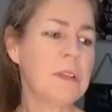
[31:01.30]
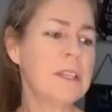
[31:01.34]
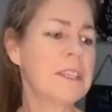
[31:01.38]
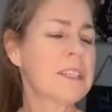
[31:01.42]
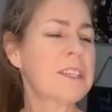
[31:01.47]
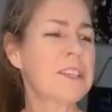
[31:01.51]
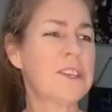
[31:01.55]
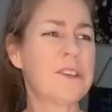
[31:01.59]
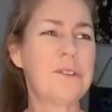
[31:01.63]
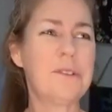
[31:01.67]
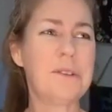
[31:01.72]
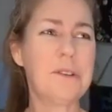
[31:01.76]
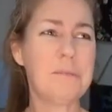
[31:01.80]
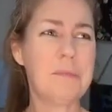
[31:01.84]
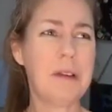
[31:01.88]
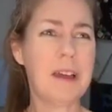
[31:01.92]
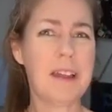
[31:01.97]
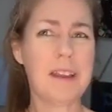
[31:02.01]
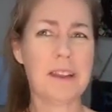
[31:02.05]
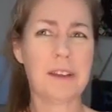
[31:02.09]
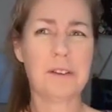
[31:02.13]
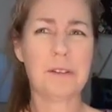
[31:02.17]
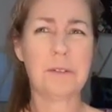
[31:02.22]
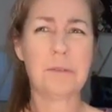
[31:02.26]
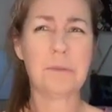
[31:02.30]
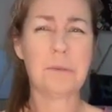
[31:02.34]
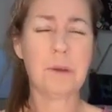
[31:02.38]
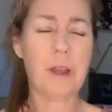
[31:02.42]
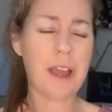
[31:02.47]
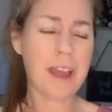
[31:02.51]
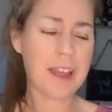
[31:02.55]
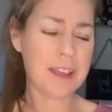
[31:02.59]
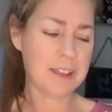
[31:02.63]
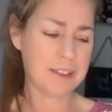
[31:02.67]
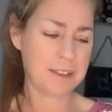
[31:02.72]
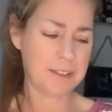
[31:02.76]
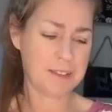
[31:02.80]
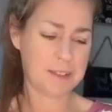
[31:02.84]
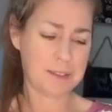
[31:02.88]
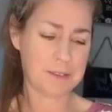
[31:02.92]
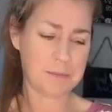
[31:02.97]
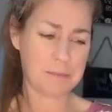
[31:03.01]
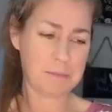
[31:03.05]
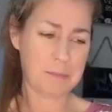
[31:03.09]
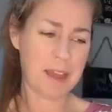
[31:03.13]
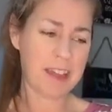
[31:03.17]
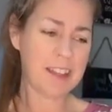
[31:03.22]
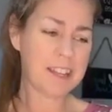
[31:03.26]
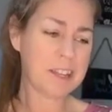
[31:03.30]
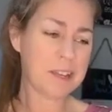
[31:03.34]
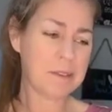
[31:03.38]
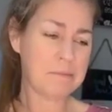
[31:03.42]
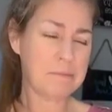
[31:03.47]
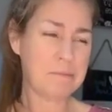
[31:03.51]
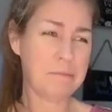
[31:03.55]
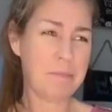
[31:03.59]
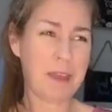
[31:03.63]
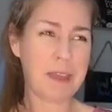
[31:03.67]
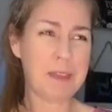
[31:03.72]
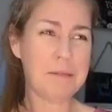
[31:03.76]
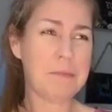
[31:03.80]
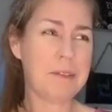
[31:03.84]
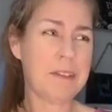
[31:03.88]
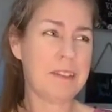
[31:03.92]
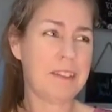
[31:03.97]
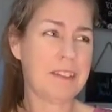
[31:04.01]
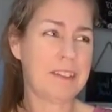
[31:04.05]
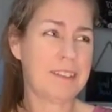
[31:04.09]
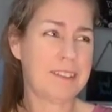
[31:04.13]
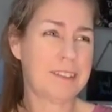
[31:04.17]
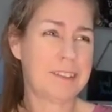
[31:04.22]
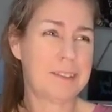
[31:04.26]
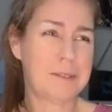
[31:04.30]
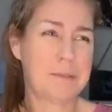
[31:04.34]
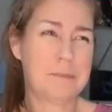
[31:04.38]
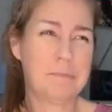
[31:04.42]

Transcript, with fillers: What's cute about a crying, smelly baby that